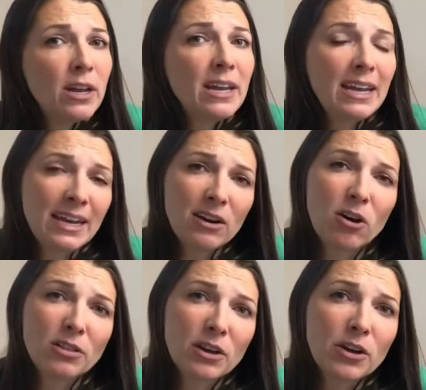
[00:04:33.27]
eat
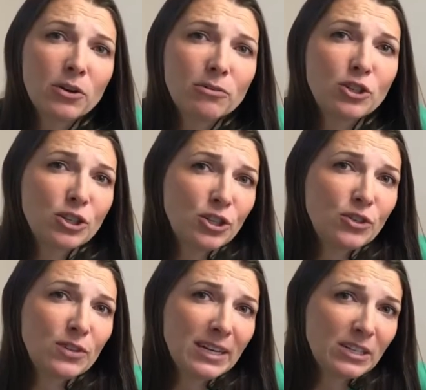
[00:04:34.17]
on the go should you
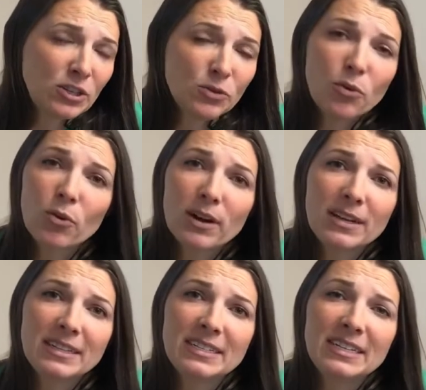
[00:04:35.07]
need to, or at
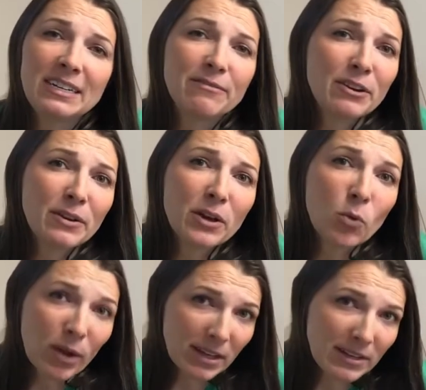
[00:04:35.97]
least eat very
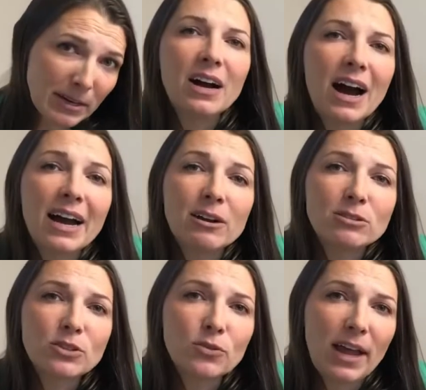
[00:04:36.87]
quickly. I
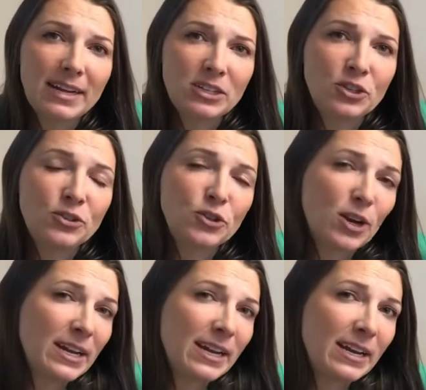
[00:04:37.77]
also like to try
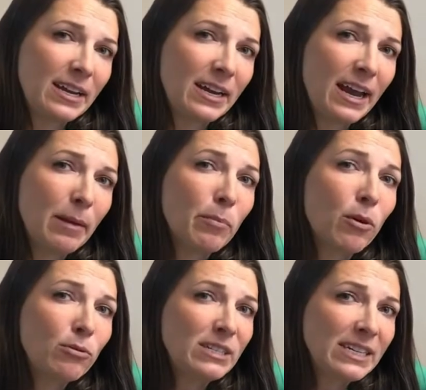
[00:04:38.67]
to get in a
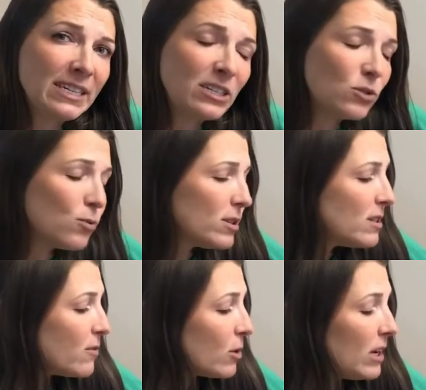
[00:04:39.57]
protein source
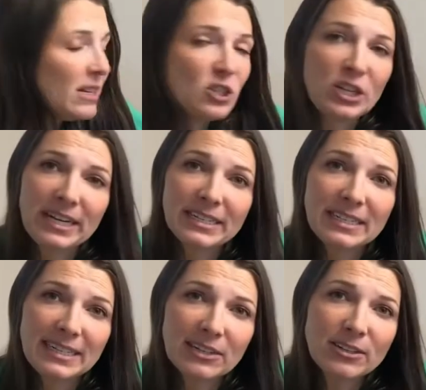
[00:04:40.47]
for lunch and
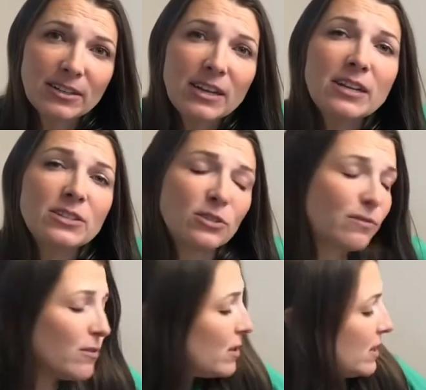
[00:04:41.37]
dinner. So
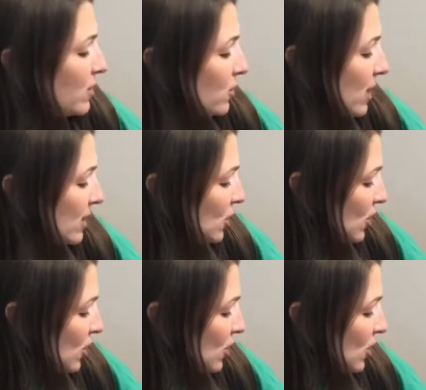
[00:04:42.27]
for this stretch,